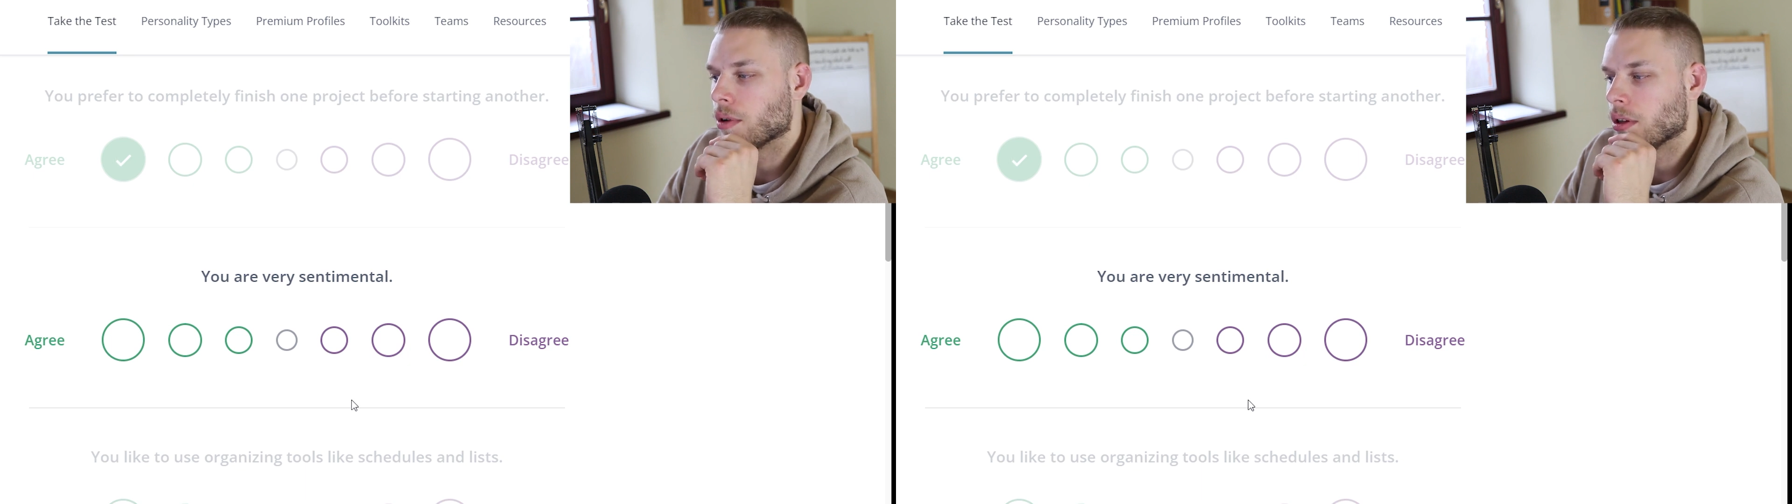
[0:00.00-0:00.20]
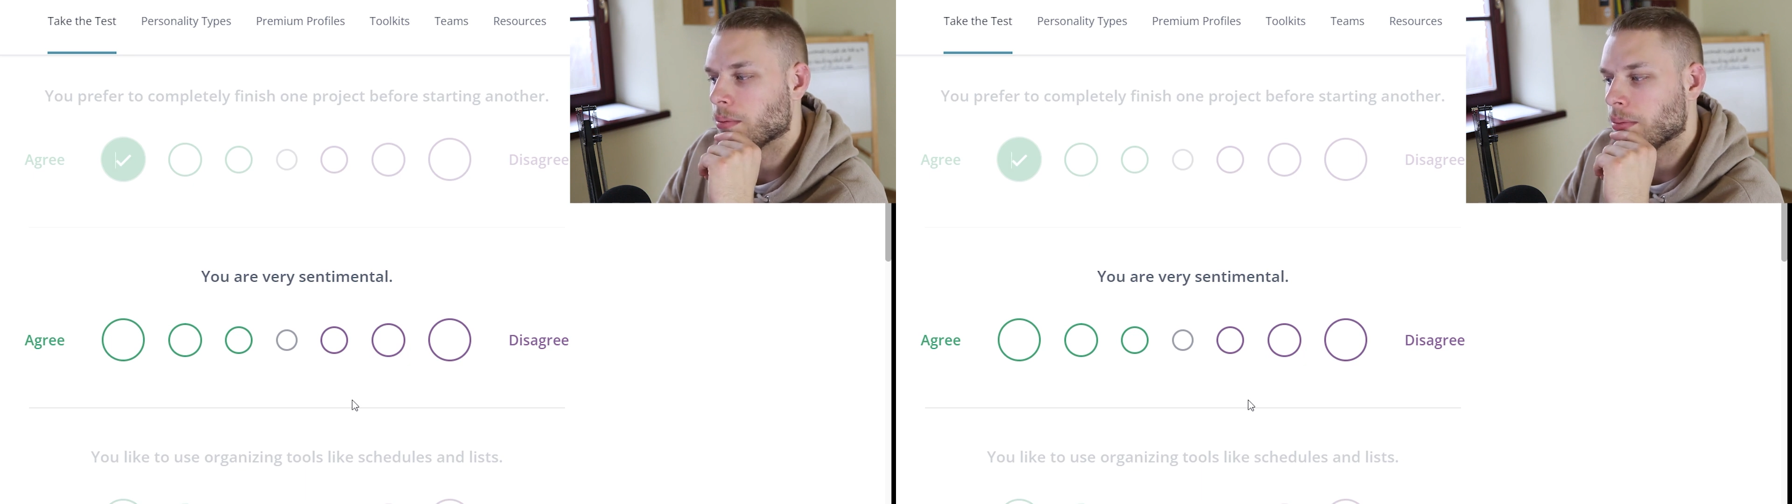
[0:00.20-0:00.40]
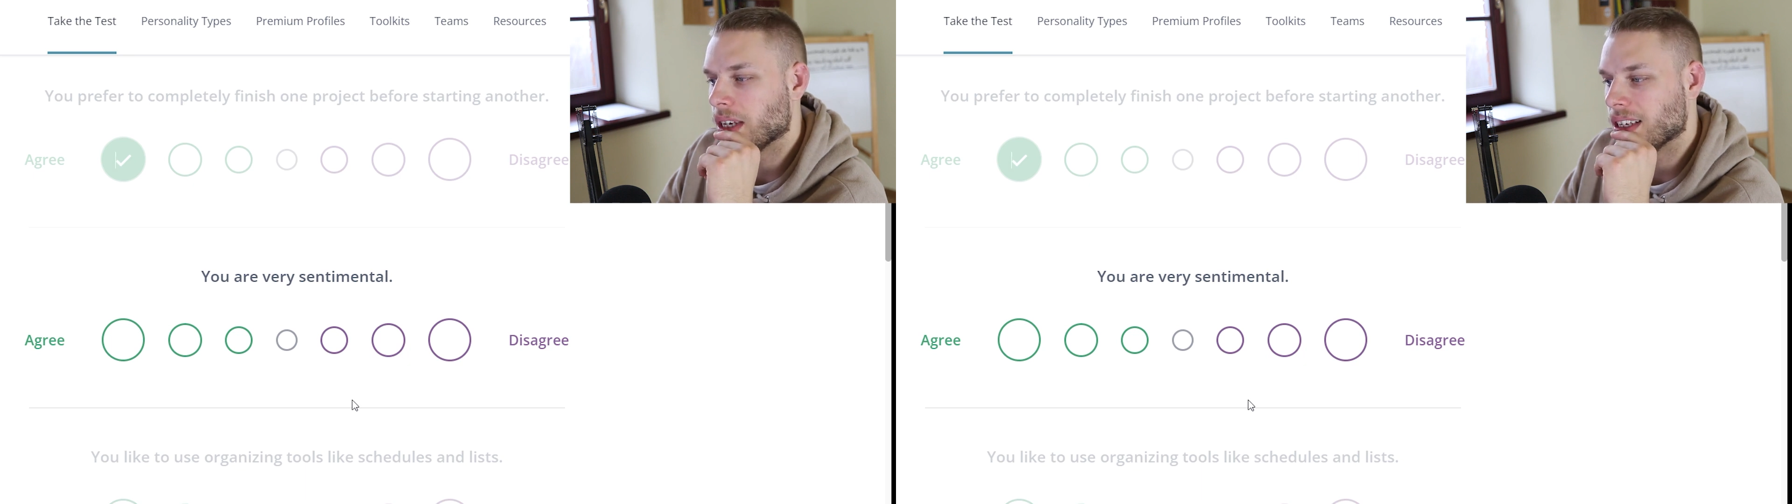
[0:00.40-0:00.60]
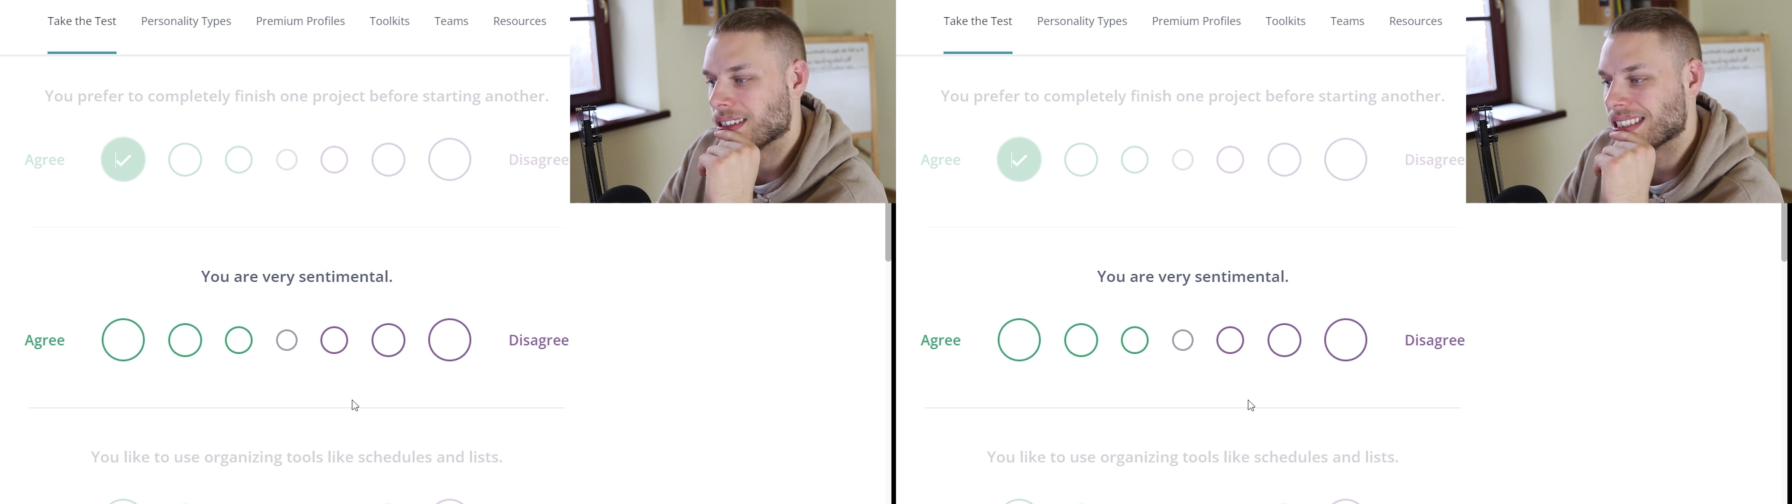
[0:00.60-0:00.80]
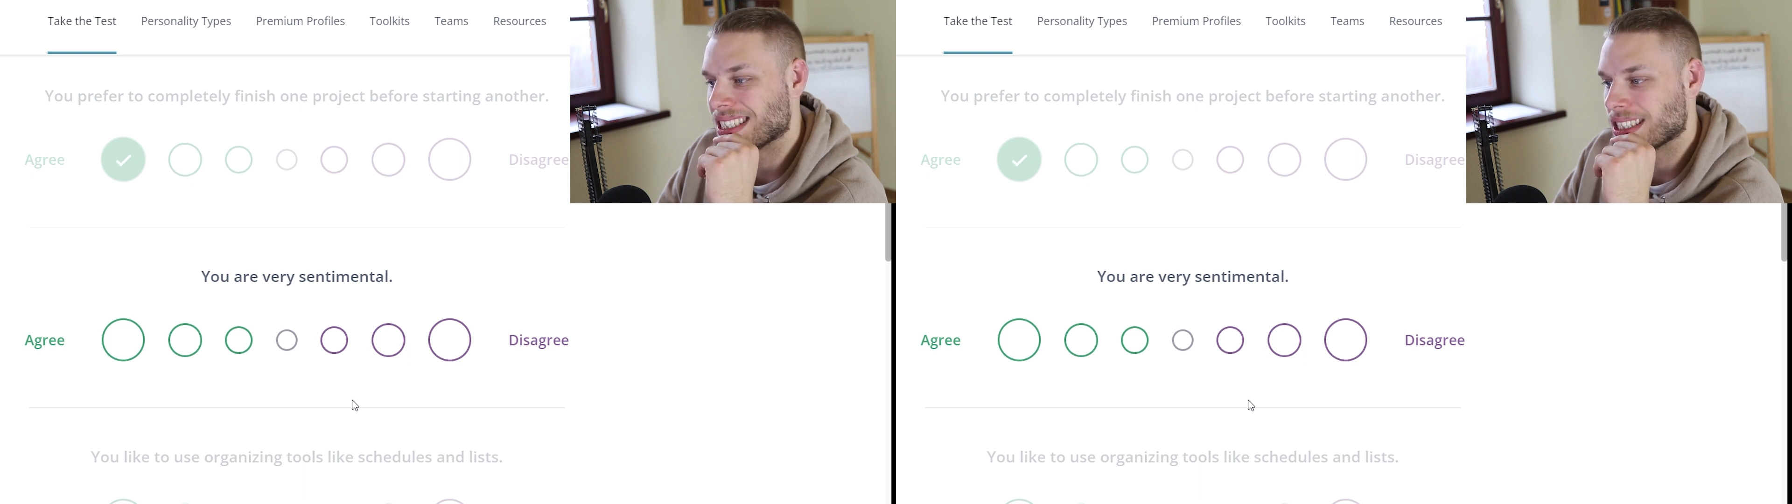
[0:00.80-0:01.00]
really
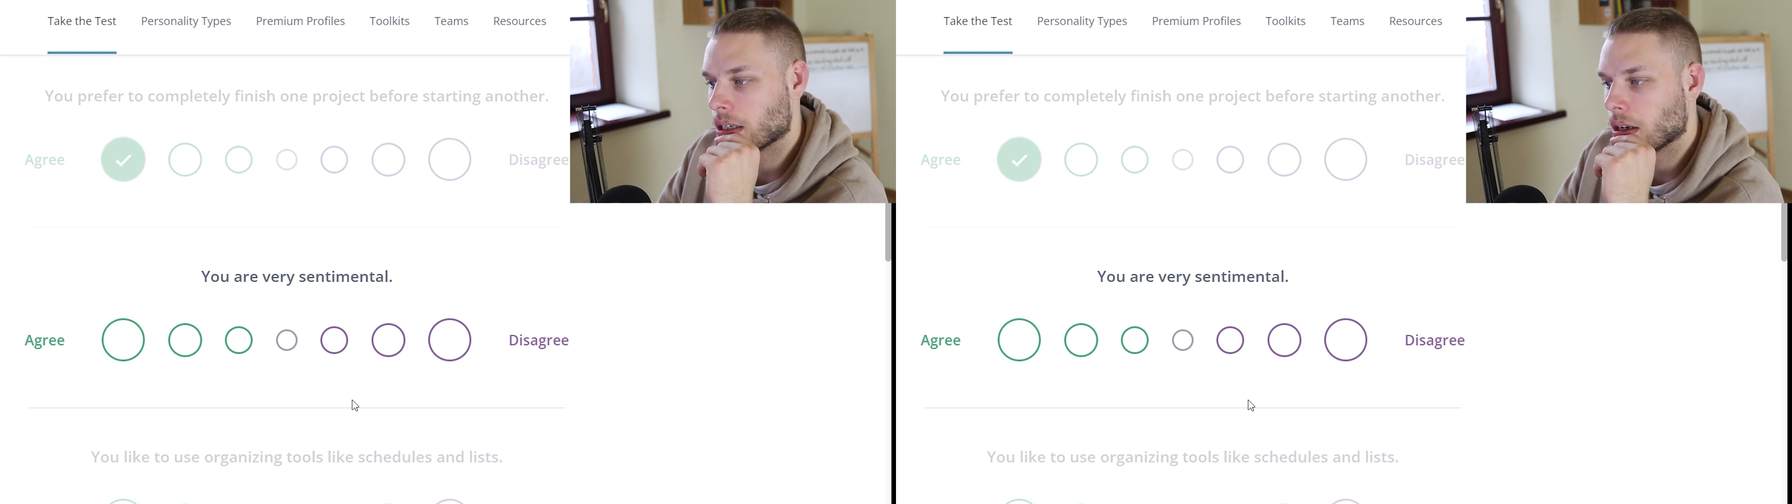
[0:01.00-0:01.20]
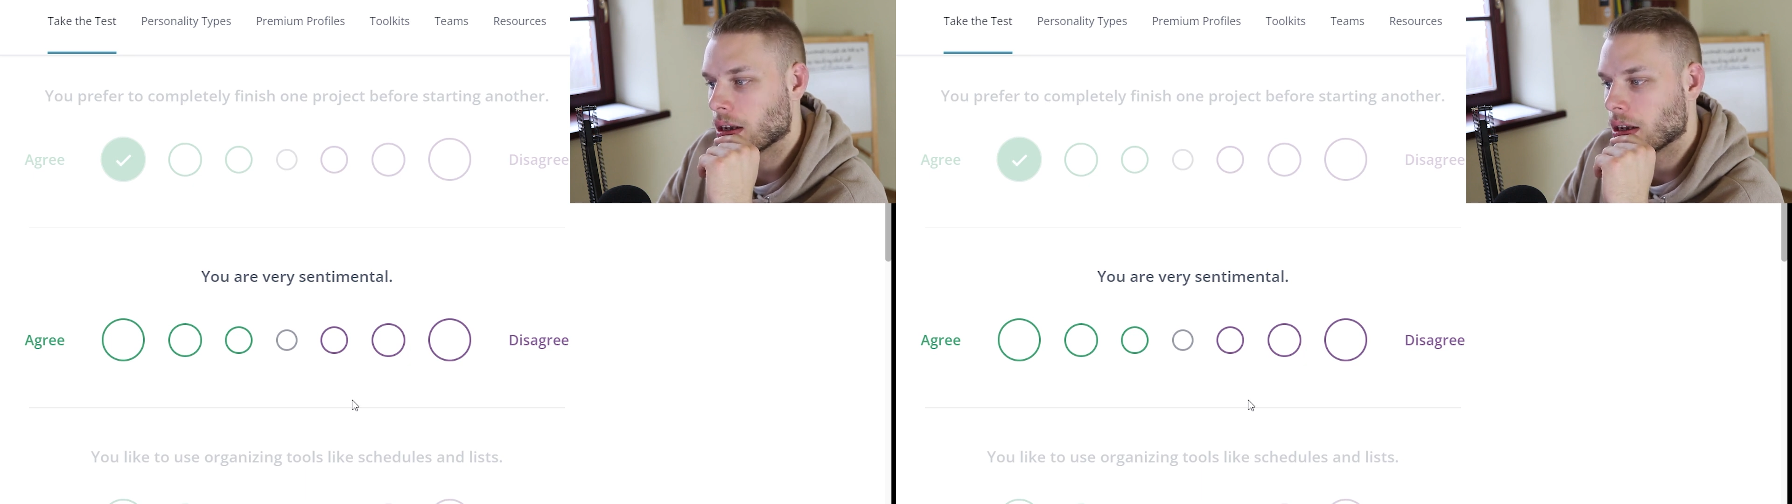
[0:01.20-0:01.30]
means.